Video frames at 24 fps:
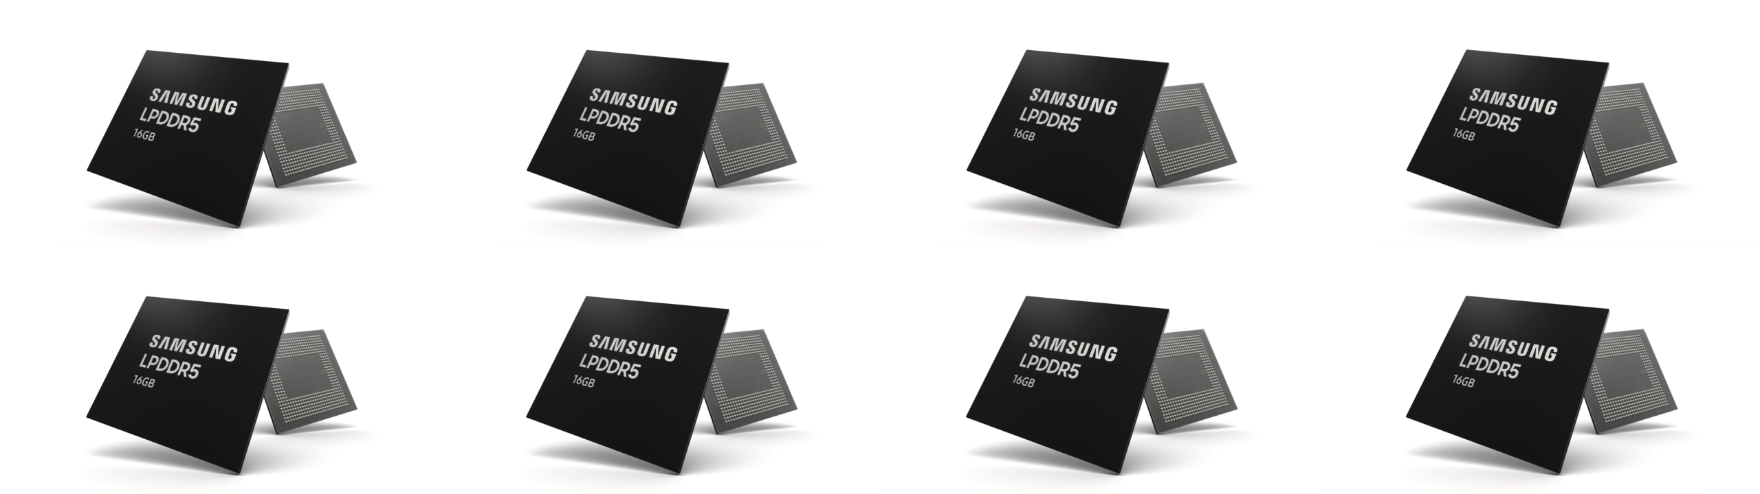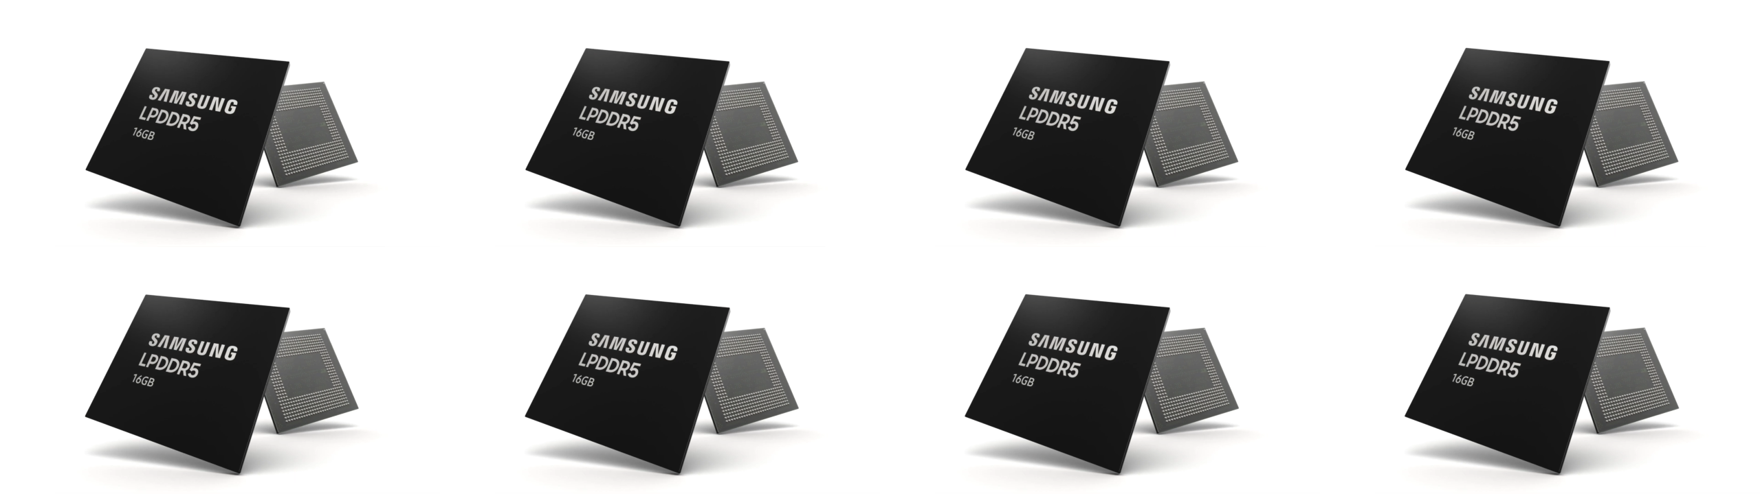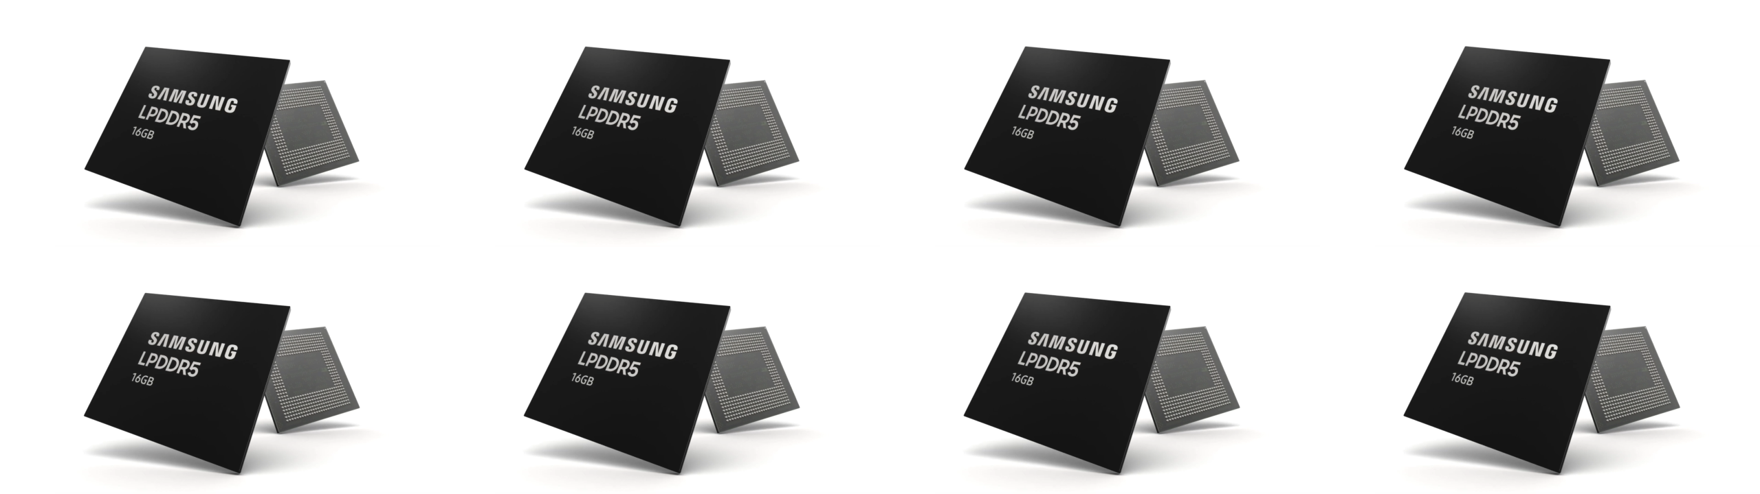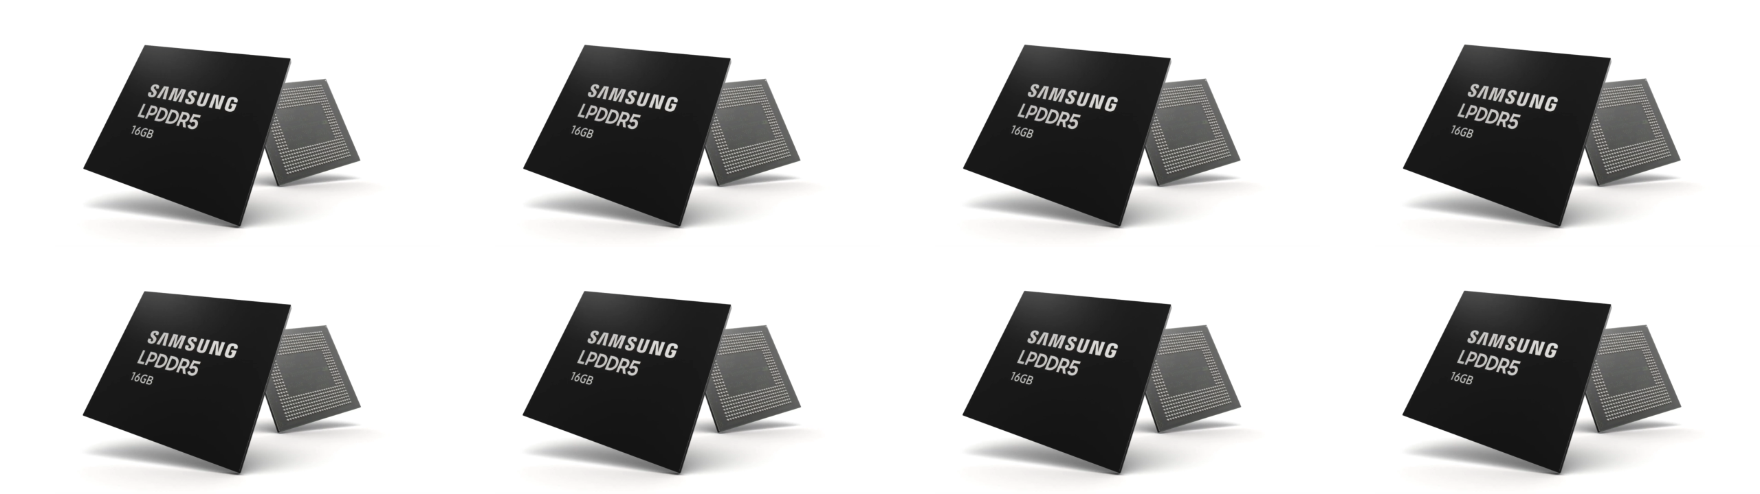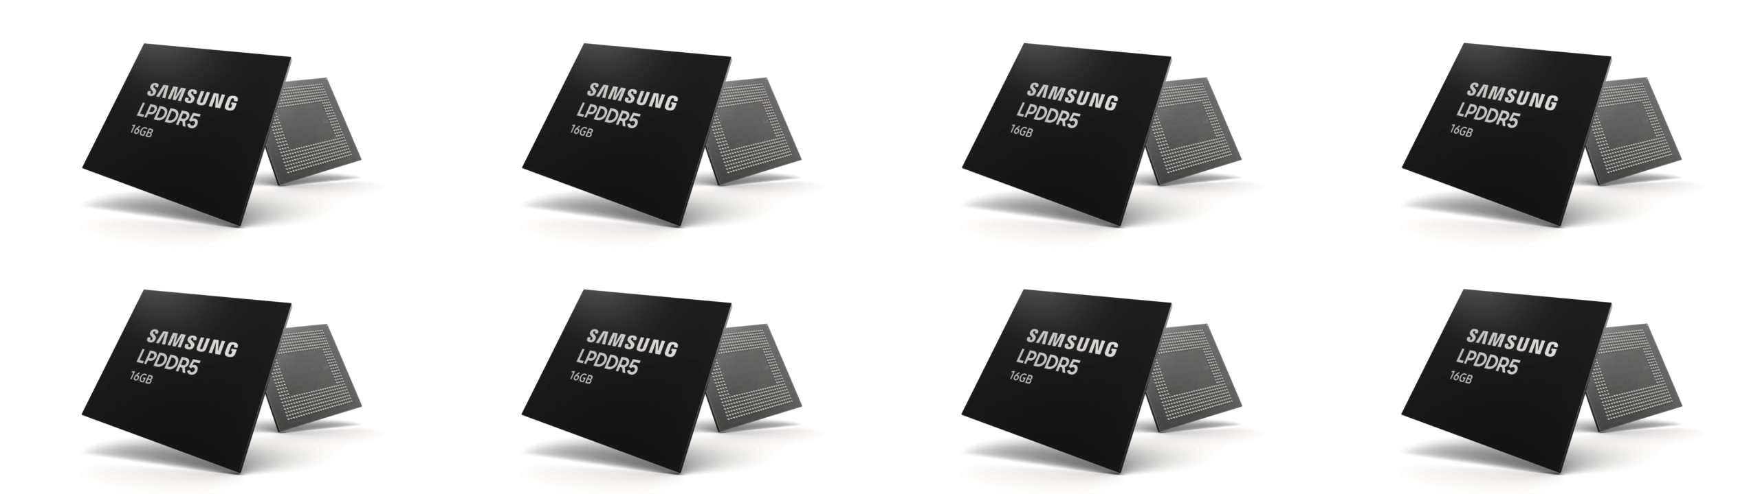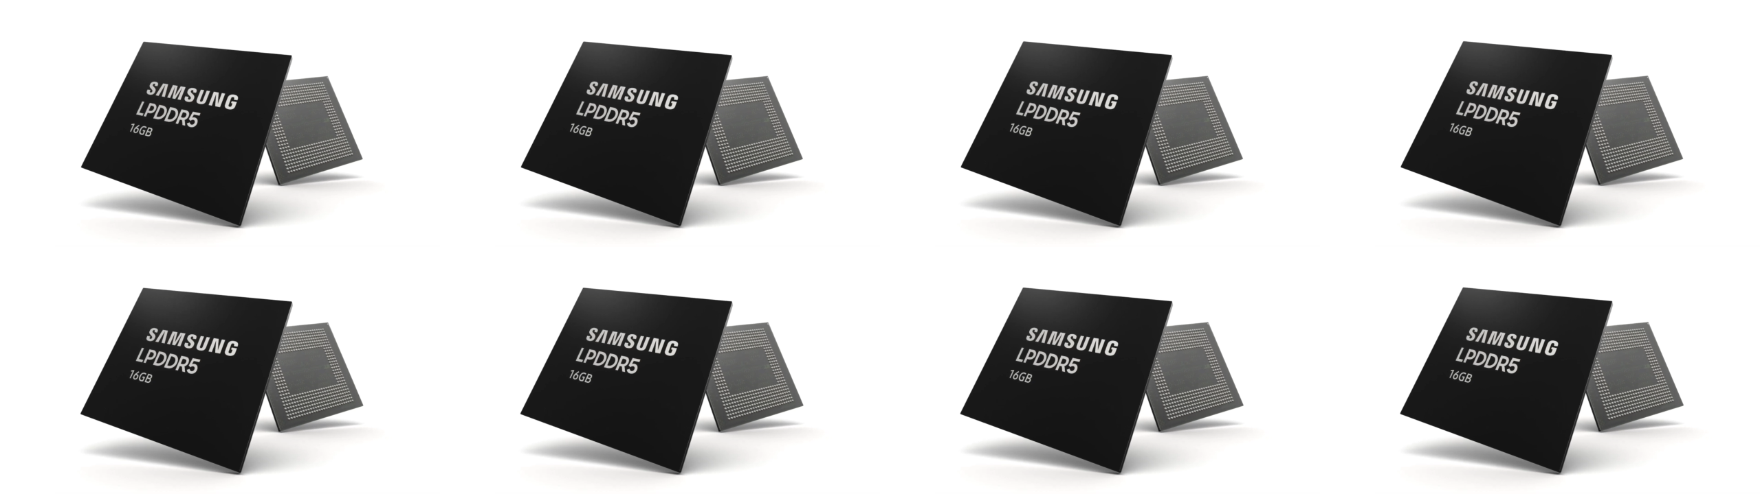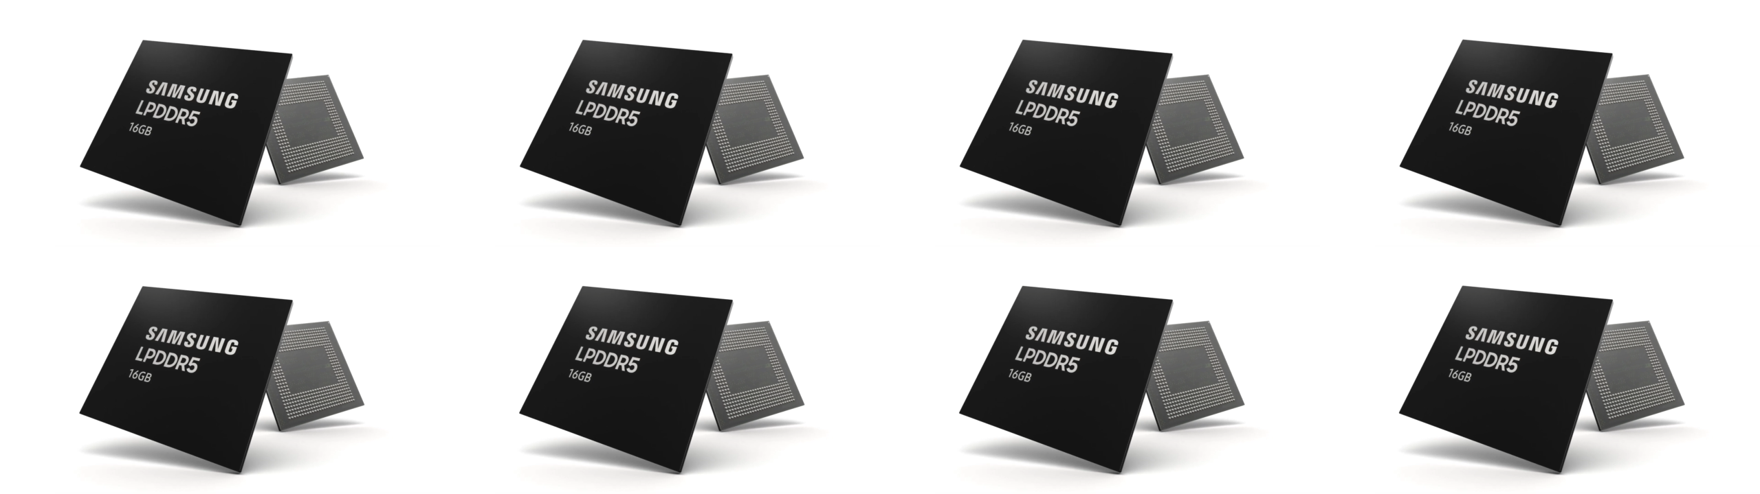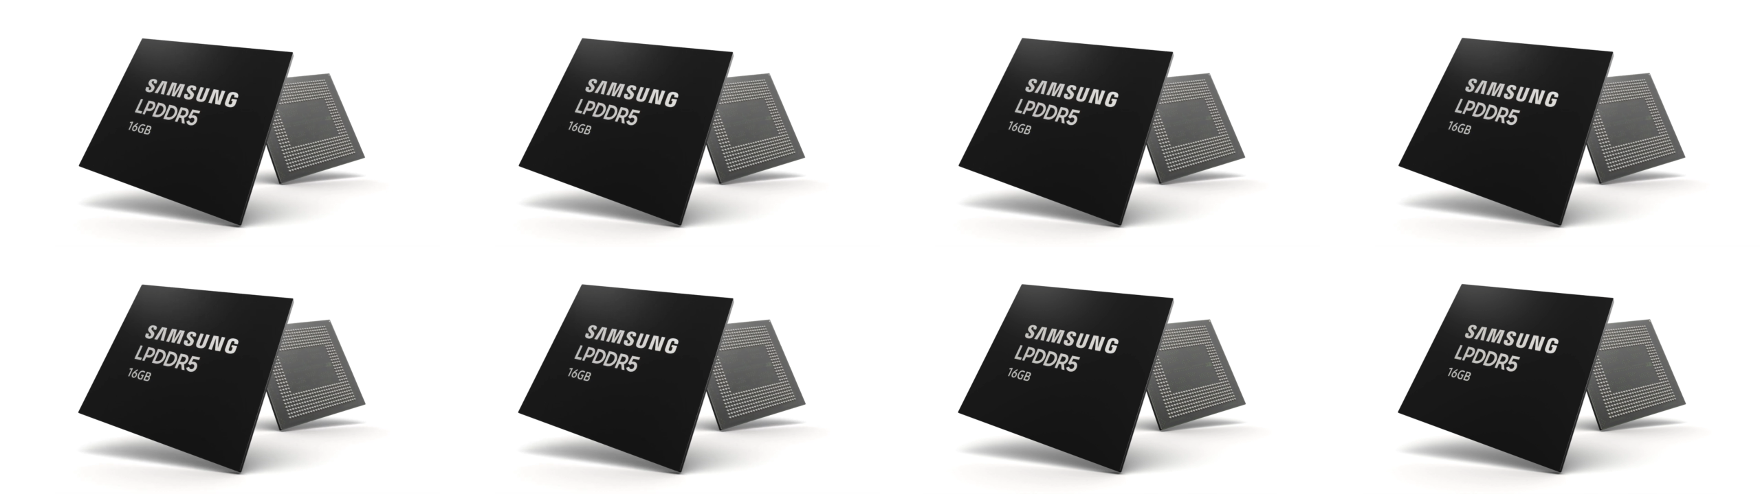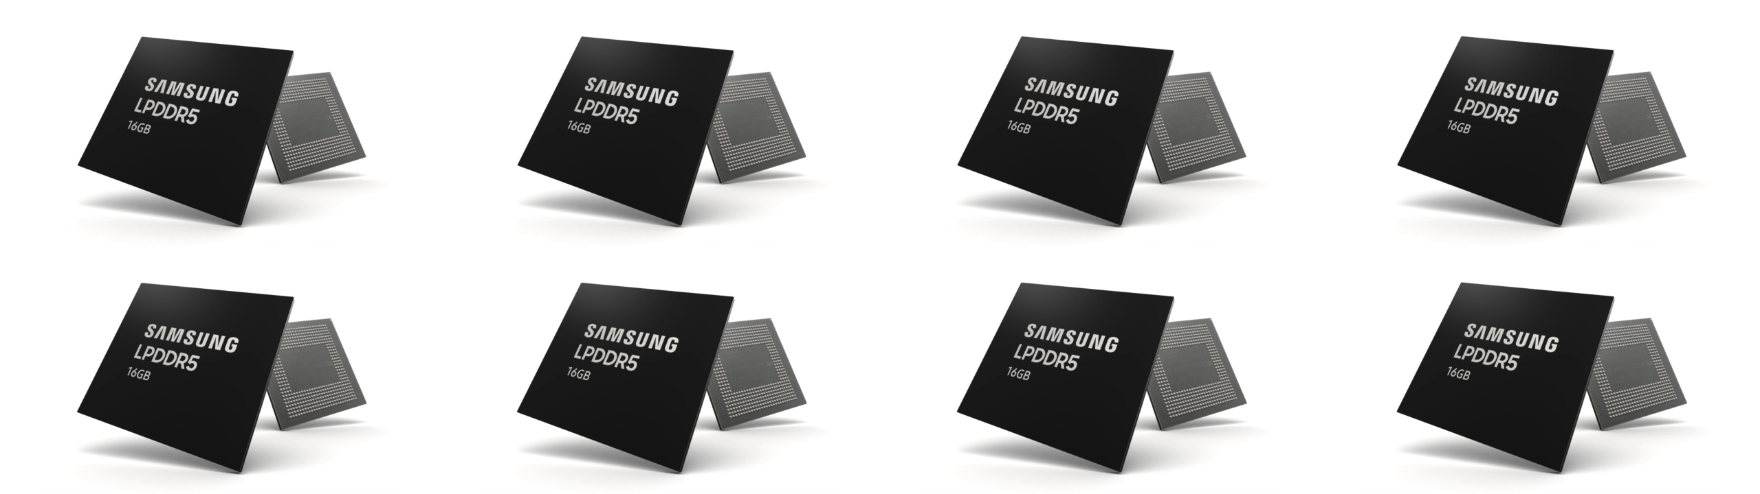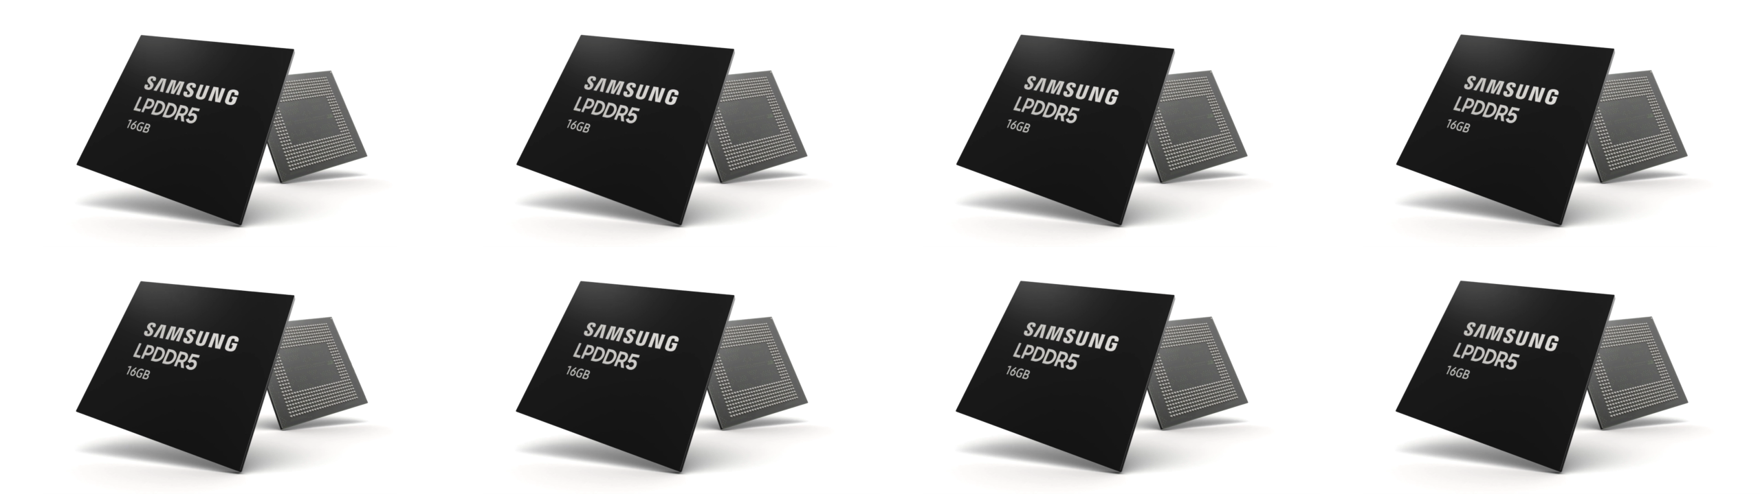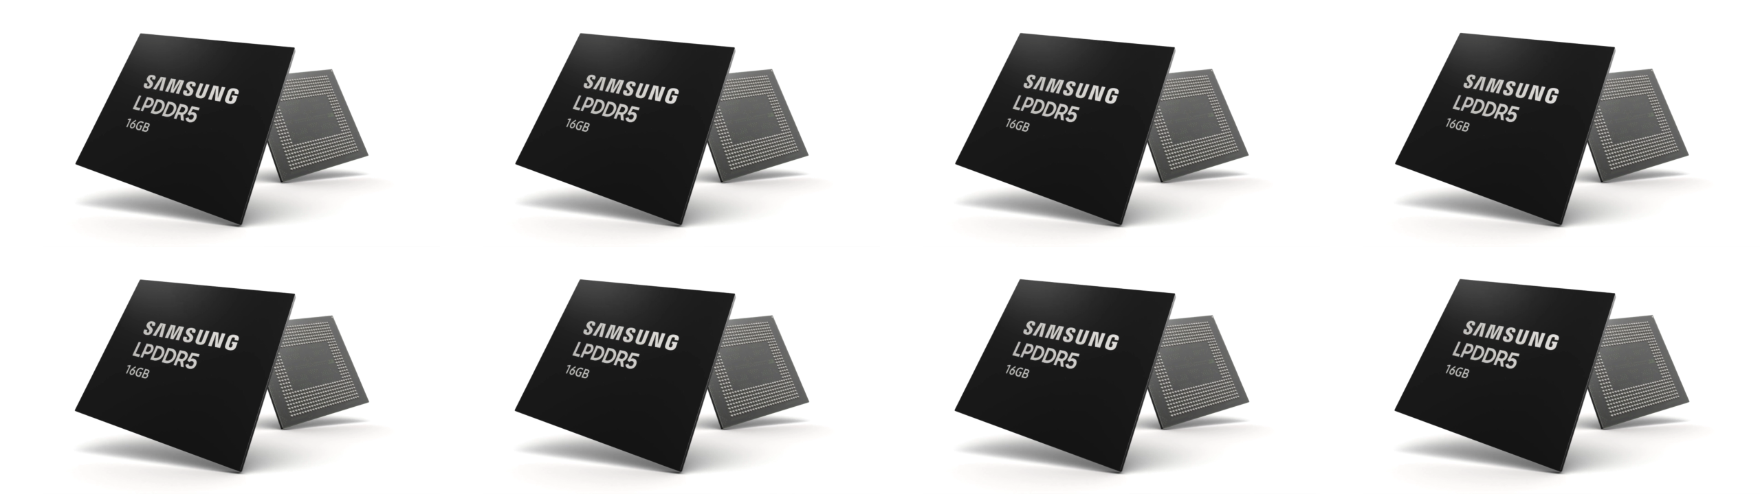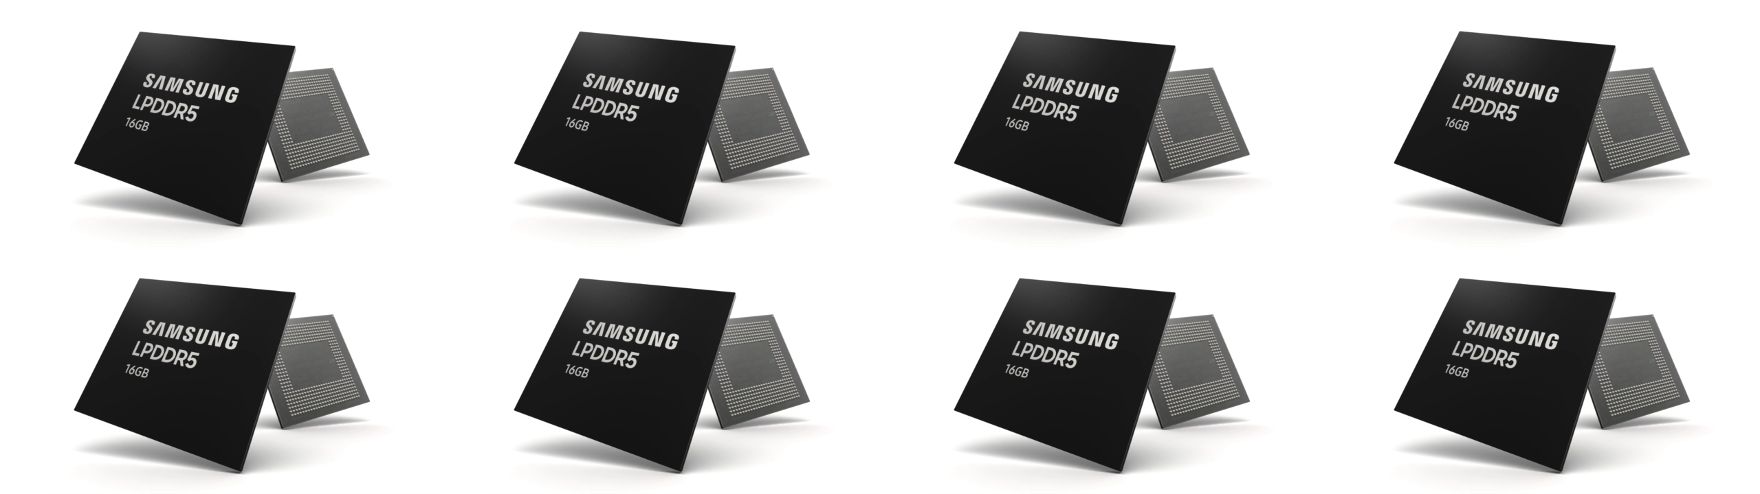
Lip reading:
[unreadable: no face in view]